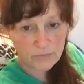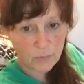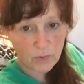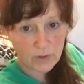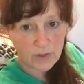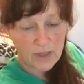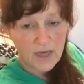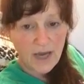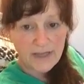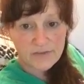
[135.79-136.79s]
before.
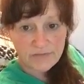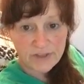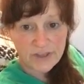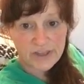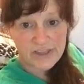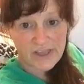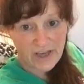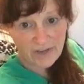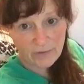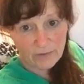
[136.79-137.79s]
It's a vicious
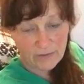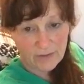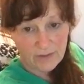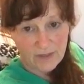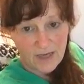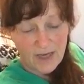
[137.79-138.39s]
cycle.